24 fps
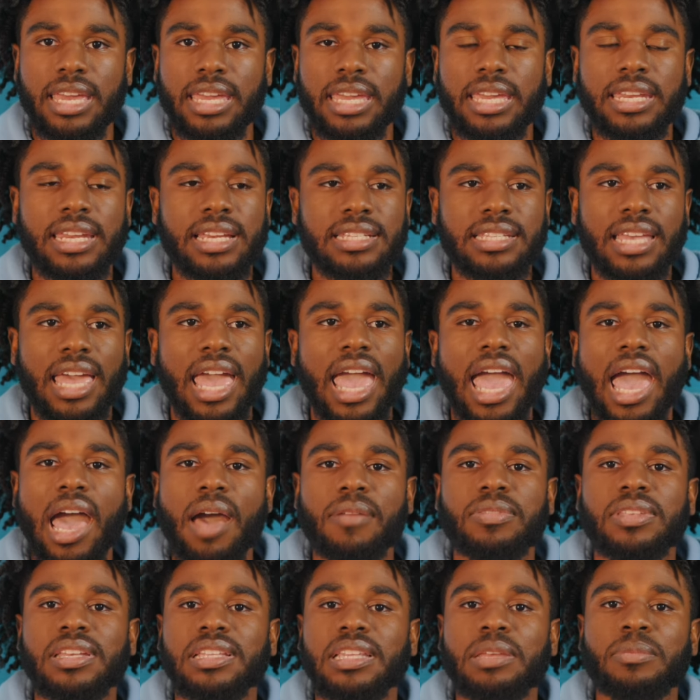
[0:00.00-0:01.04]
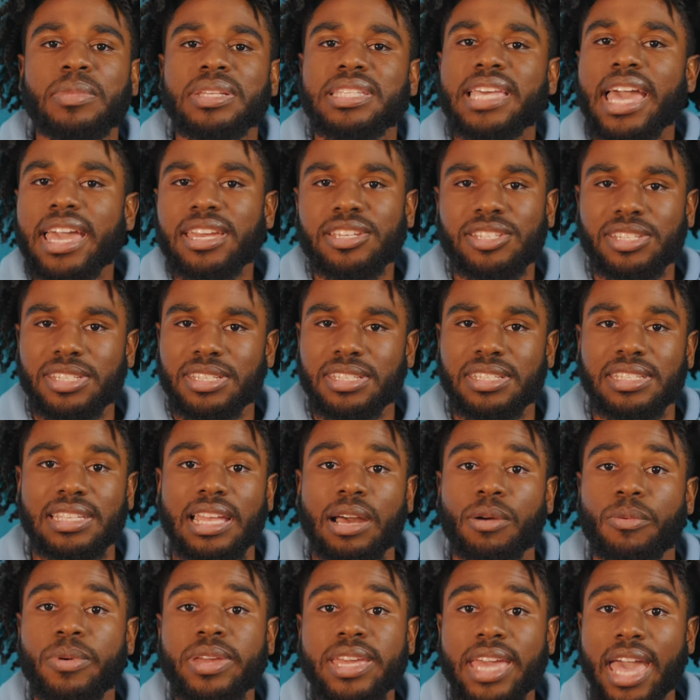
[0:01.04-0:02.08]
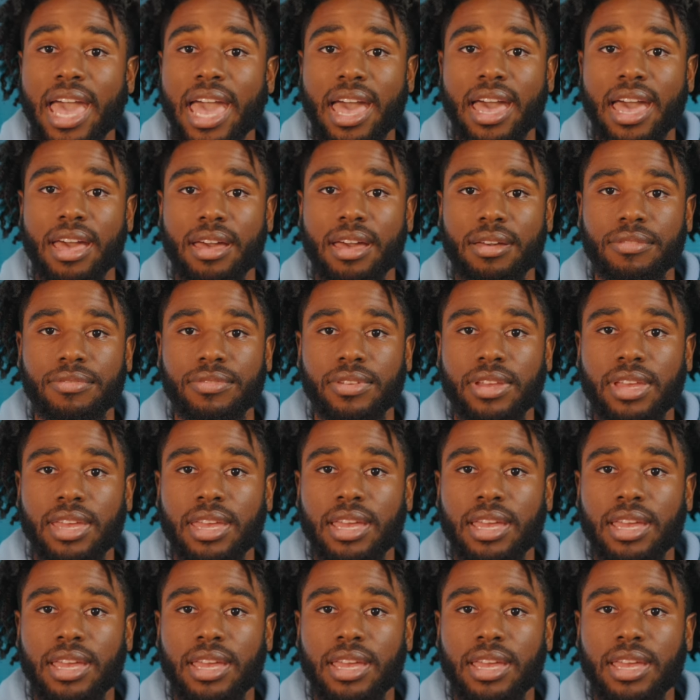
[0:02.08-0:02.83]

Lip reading: He doesn't have the limitations that we have.